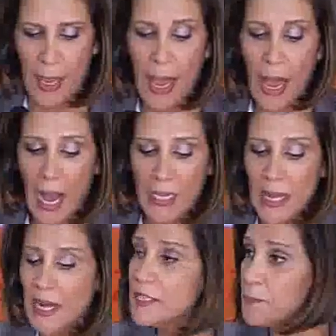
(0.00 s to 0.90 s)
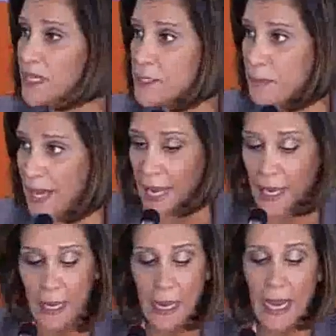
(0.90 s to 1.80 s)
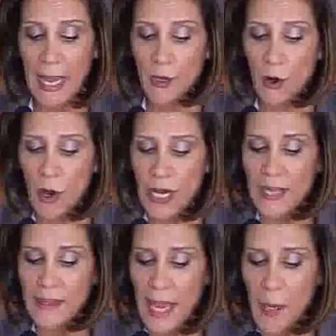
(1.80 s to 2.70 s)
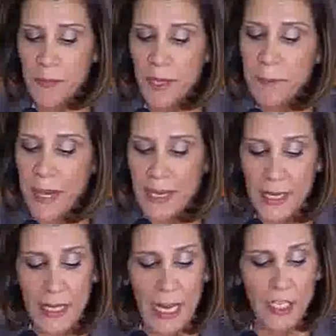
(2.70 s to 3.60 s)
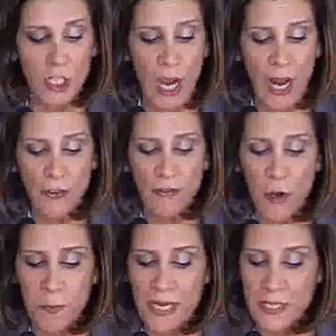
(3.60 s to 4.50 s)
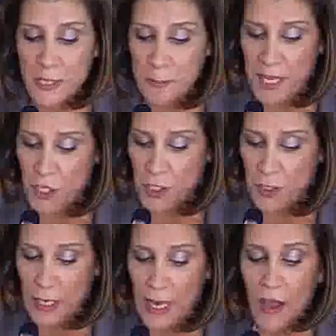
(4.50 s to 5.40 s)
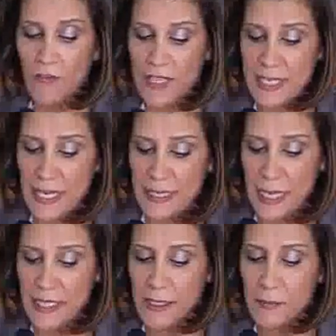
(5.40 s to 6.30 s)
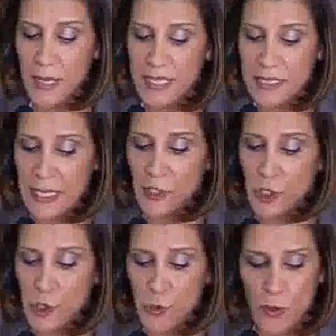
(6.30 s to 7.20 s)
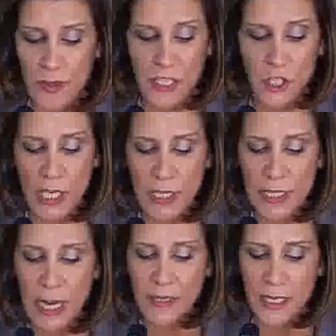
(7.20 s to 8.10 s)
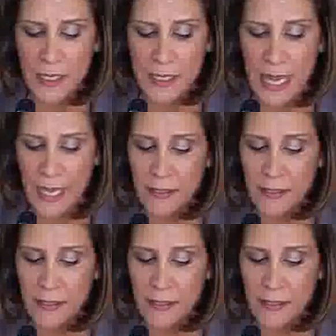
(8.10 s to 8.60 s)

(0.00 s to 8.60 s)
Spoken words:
Adults must play a role in help preparing a child for participation. Facilitator must ensure that children understand